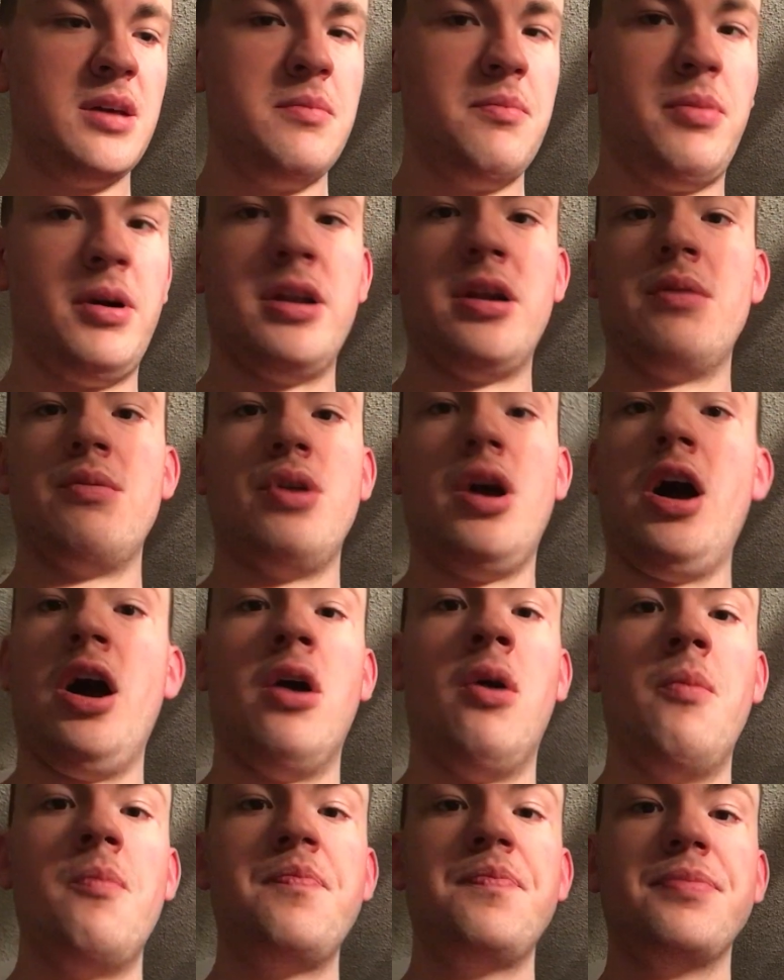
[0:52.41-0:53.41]
But
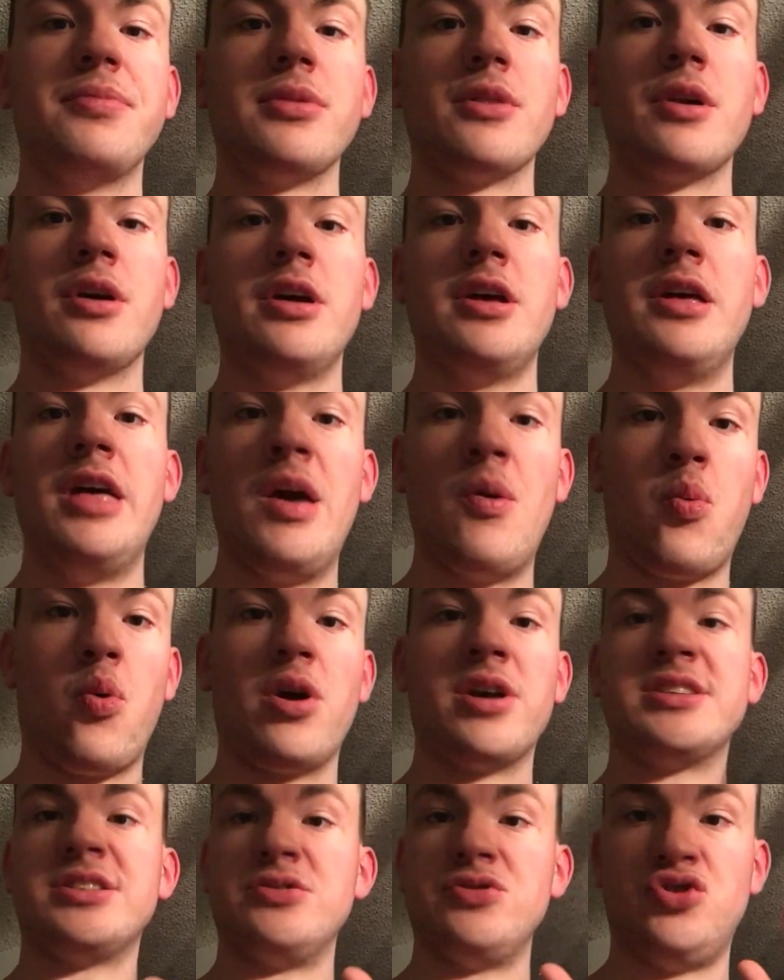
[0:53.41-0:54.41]
no, it
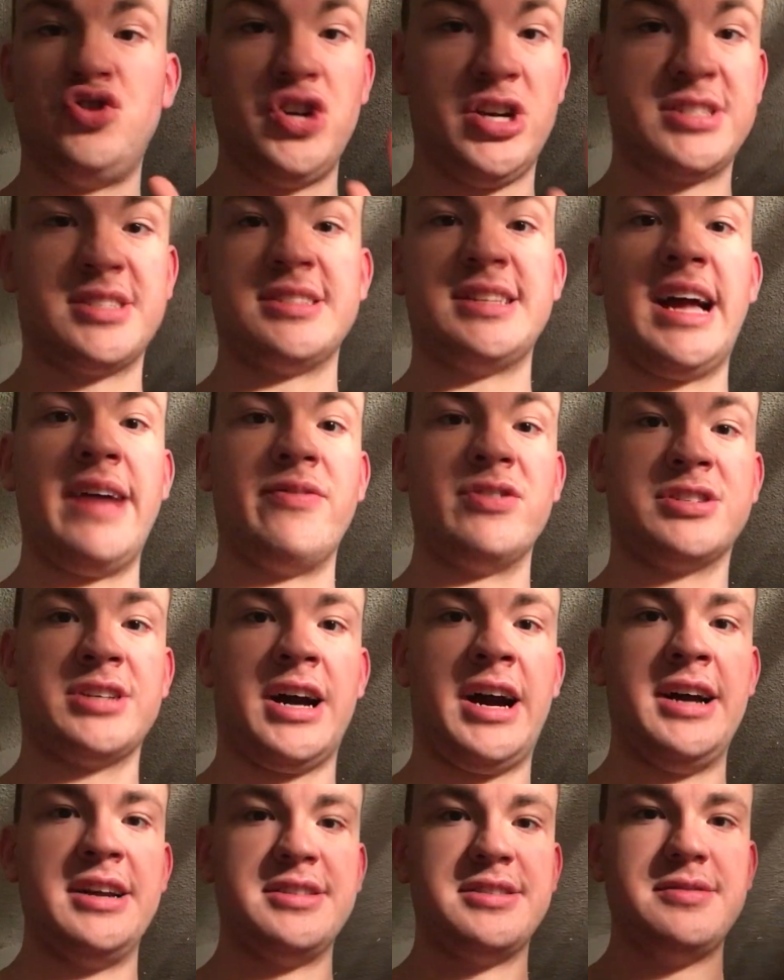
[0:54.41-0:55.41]
works just as
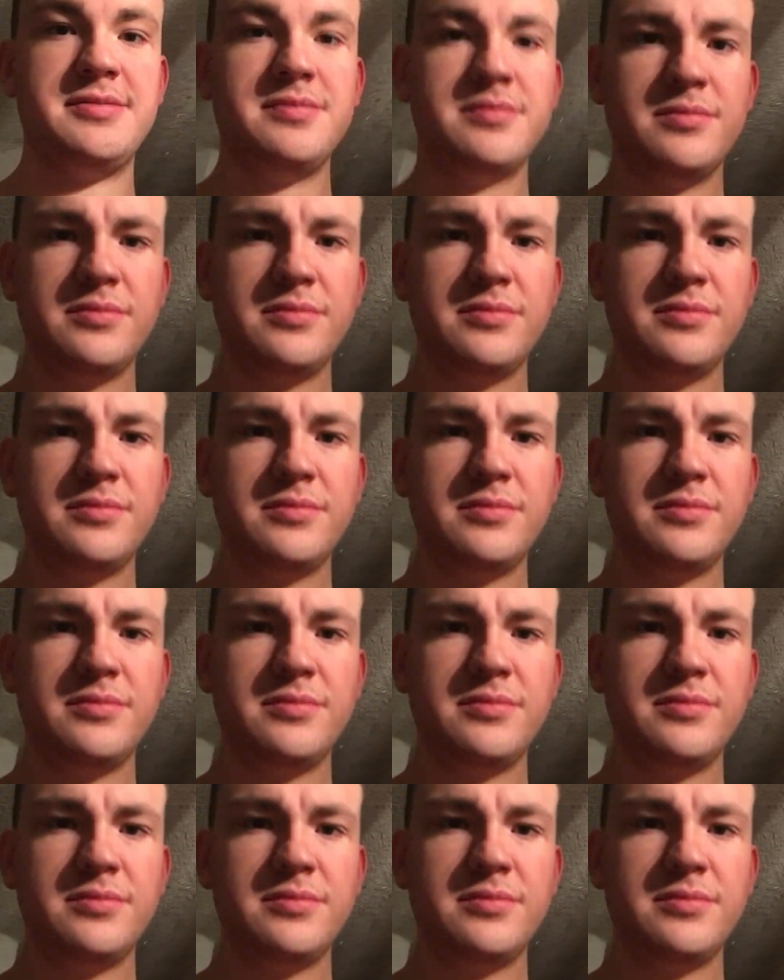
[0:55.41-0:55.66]
advertised.